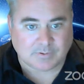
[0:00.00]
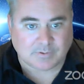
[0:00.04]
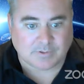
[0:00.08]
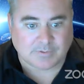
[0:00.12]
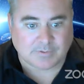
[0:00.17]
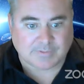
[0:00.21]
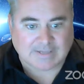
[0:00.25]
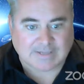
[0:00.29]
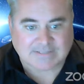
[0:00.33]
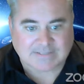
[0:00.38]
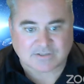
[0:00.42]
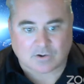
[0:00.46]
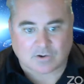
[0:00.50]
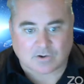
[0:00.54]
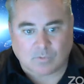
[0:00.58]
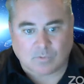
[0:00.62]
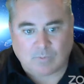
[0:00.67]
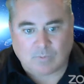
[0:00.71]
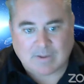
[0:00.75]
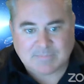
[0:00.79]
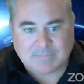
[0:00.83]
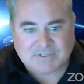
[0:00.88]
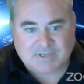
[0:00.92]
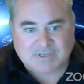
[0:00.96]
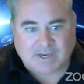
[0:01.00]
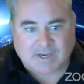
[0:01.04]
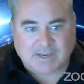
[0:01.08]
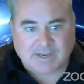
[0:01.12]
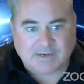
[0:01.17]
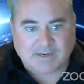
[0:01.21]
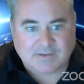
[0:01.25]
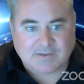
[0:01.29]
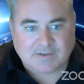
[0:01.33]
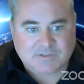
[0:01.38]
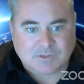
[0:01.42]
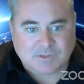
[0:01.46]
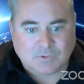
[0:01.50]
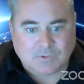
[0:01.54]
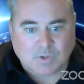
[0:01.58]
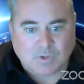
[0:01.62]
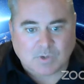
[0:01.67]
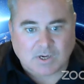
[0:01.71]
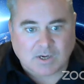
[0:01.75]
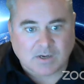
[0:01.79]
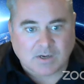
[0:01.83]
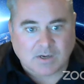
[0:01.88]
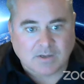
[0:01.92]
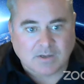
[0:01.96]
That's our website.
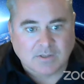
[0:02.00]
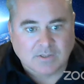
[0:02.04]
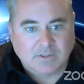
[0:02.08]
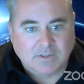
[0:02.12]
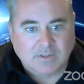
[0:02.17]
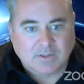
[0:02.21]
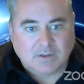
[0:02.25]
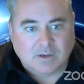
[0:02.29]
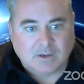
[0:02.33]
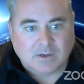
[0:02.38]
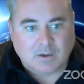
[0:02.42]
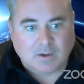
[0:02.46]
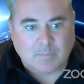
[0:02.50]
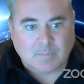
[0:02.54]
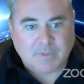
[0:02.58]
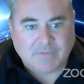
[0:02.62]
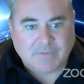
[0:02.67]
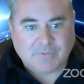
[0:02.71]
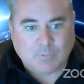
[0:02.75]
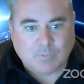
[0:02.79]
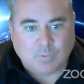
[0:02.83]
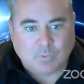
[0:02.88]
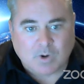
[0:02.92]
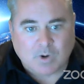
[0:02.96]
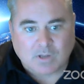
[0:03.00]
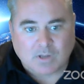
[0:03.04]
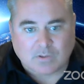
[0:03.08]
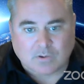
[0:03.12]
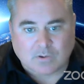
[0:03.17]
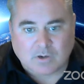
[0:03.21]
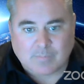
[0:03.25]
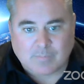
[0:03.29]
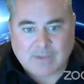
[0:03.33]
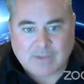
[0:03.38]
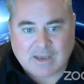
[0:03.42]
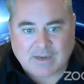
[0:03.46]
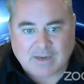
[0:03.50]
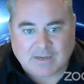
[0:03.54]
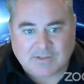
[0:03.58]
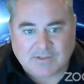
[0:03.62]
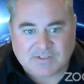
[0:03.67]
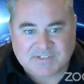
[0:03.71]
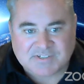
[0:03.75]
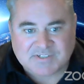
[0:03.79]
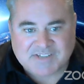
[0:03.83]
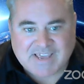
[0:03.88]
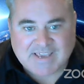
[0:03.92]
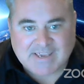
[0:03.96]
So if you want to learn about
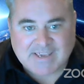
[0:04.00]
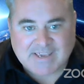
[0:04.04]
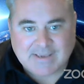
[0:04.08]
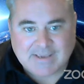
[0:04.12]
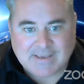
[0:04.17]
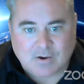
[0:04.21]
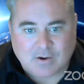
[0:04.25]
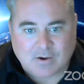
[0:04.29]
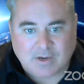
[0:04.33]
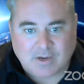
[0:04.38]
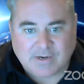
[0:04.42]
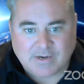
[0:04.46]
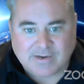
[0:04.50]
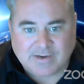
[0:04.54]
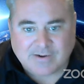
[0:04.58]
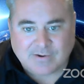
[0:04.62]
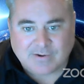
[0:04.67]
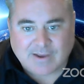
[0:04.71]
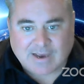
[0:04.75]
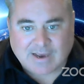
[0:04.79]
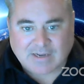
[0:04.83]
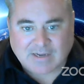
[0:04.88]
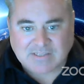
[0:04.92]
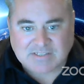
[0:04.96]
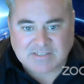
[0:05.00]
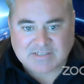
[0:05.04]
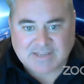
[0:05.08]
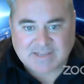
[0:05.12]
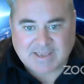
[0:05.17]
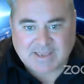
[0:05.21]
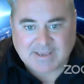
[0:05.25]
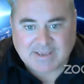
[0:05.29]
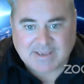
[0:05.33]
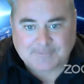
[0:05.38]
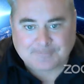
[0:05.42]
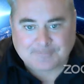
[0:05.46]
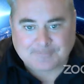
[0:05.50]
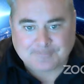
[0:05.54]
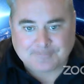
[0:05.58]
staking on here, how to stake,